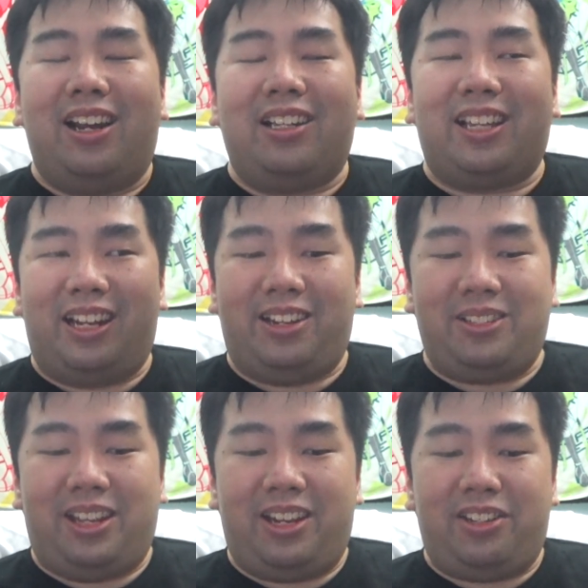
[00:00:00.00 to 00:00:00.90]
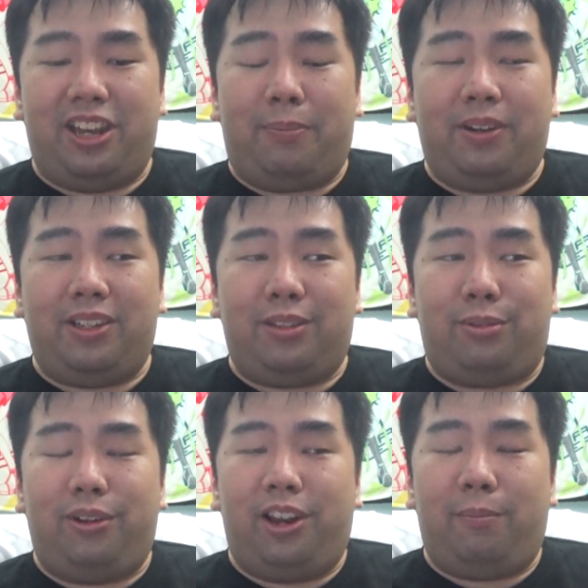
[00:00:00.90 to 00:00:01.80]
sadly to say, the Japanese
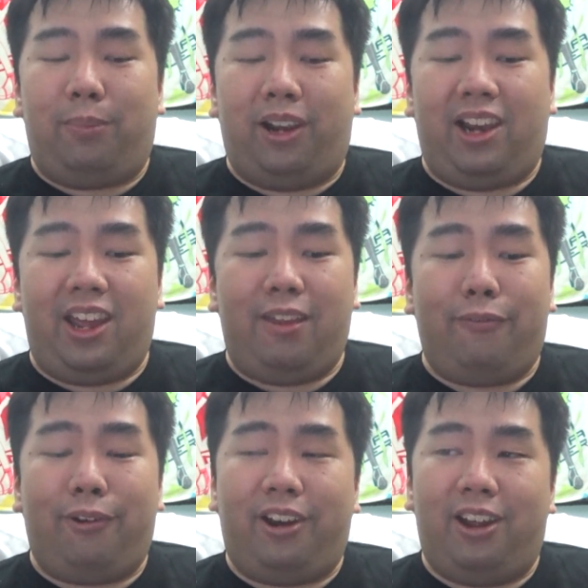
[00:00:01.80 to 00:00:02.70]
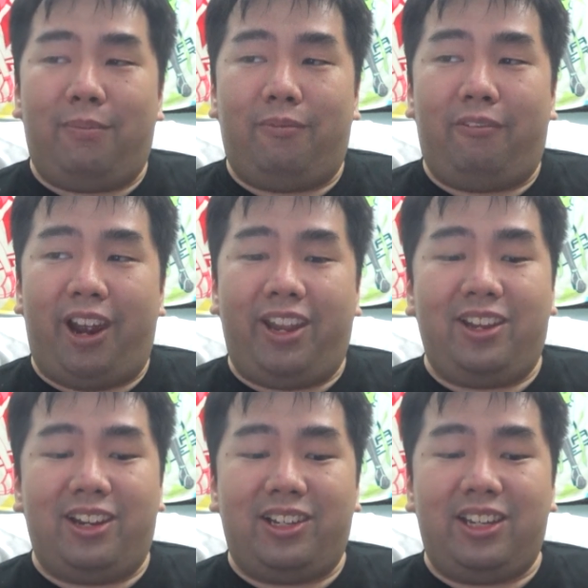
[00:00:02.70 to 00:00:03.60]
couldn't play for them
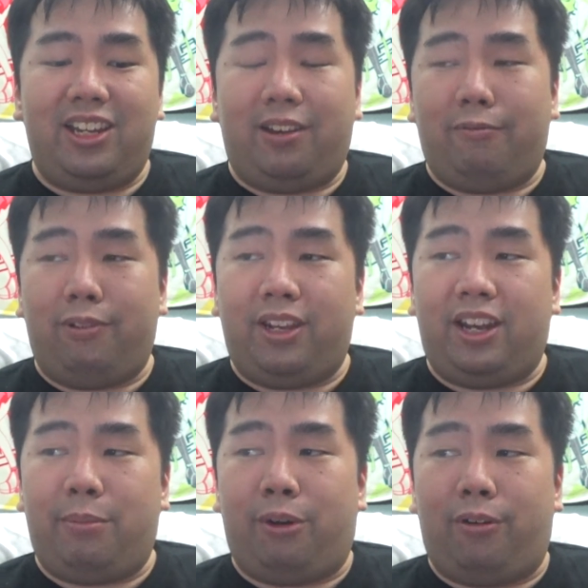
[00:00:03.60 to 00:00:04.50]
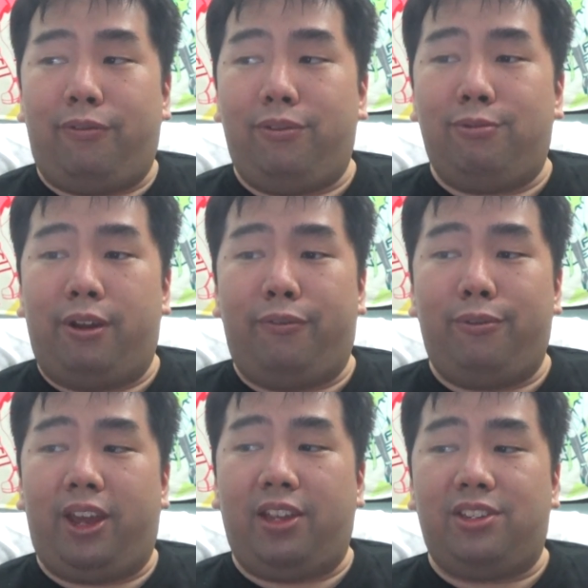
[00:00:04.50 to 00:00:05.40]
regularly and win them off U F
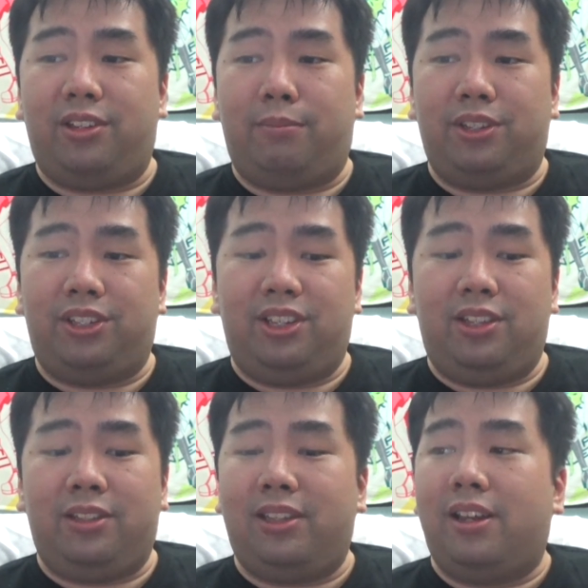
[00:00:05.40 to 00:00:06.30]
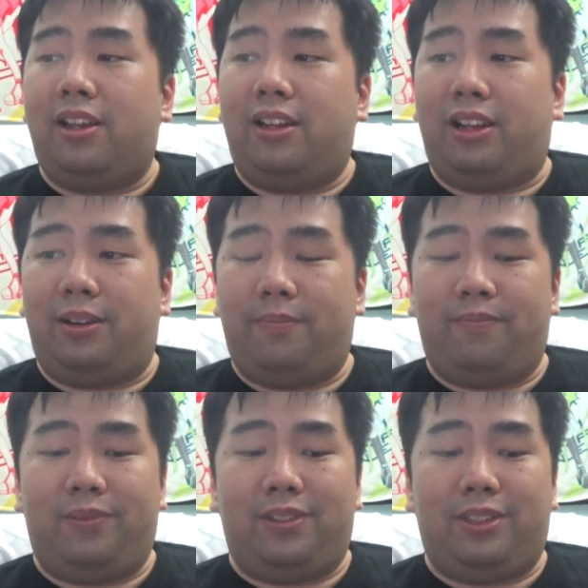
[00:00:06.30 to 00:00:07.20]
O Catcher machines,
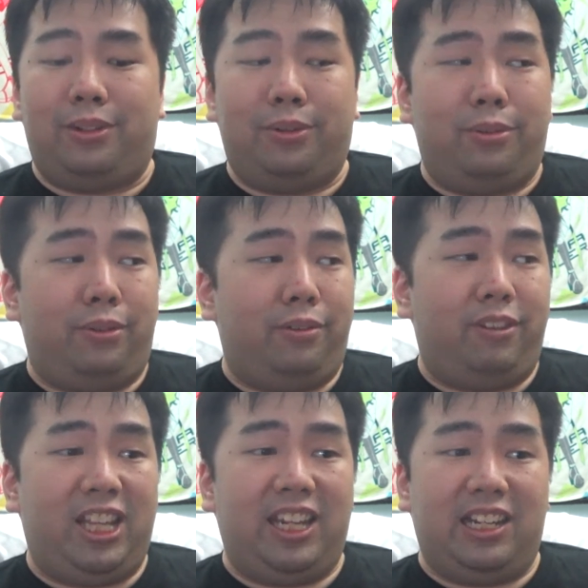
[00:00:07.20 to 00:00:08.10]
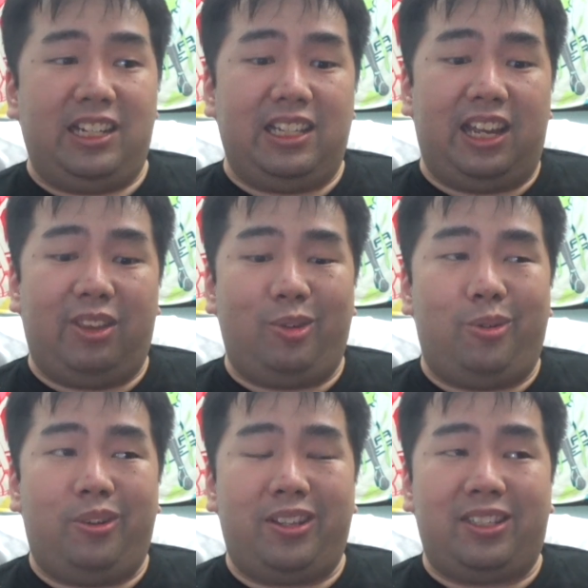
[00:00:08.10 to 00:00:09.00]
um, so the retailers had to
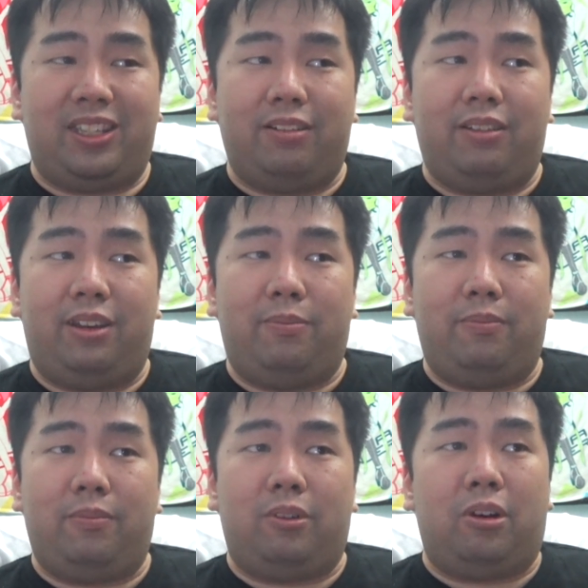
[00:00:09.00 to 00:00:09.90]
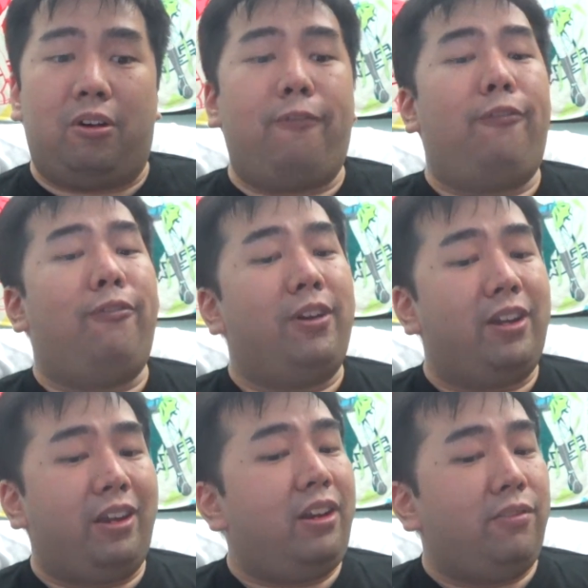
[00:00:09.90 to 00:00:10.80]
go and sell them off
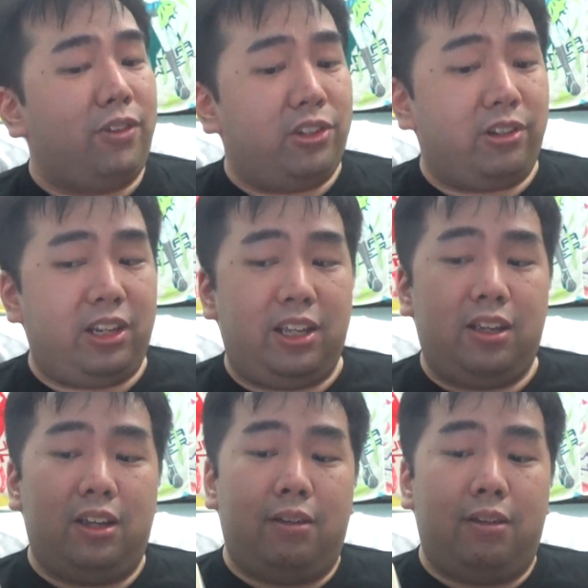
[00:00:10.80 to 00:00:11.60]
individually,